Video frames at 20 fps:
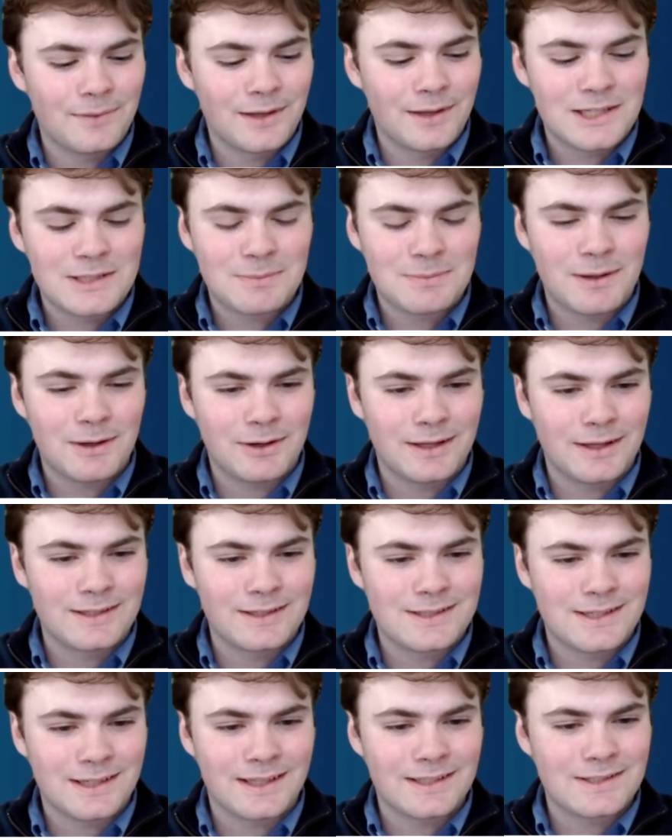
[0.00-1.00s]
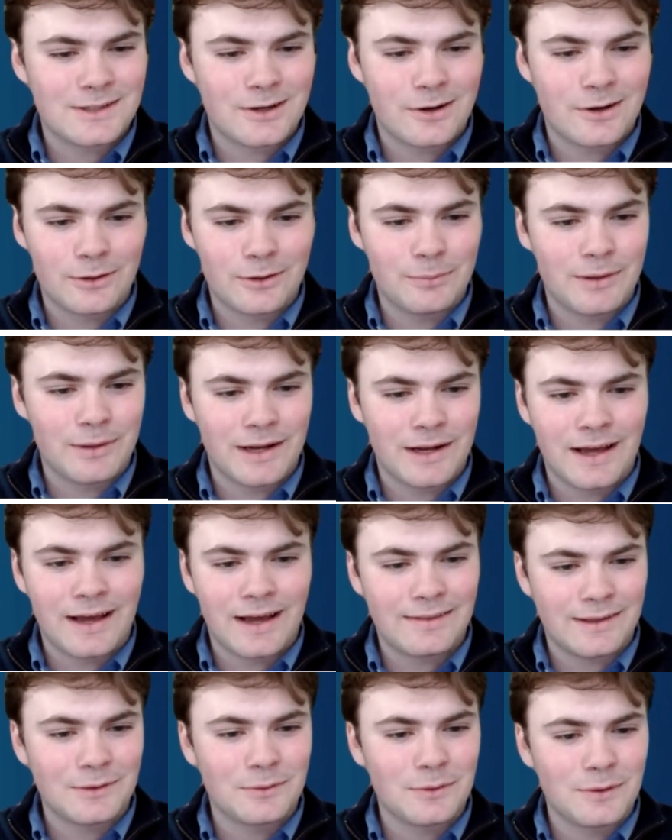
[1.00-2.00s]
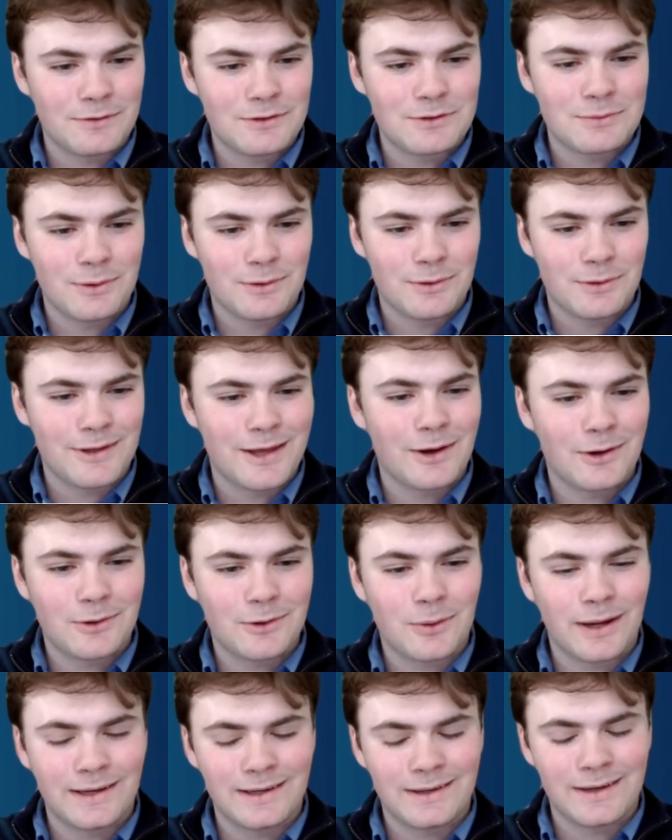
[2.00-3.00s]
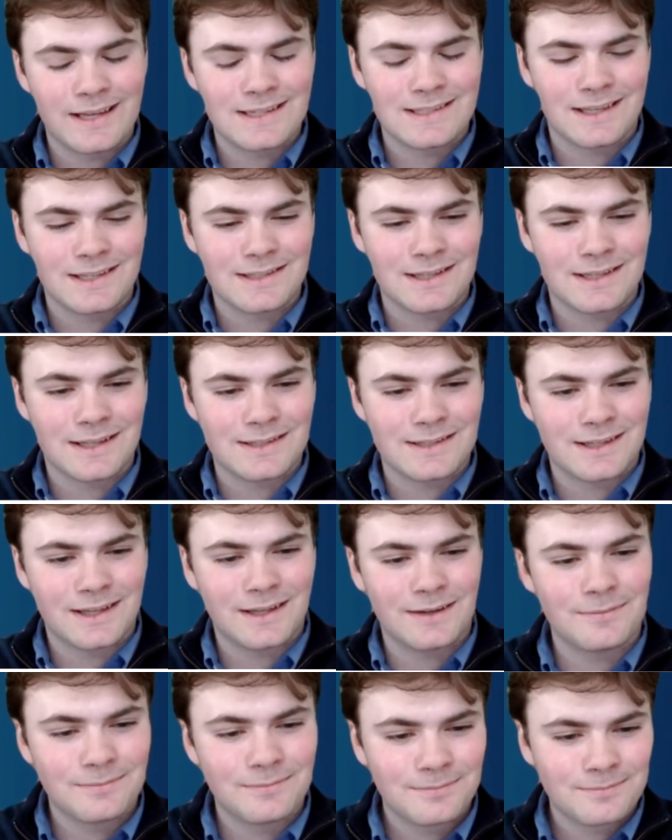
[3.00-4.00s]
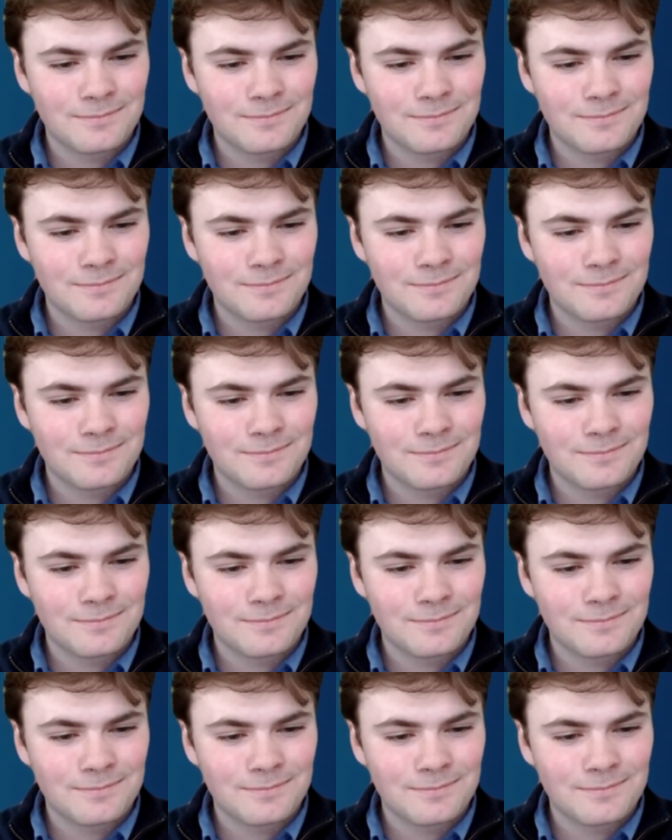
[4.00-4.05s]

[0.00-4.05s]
experience to get started, but I think we've smoothed out quite nicely since then.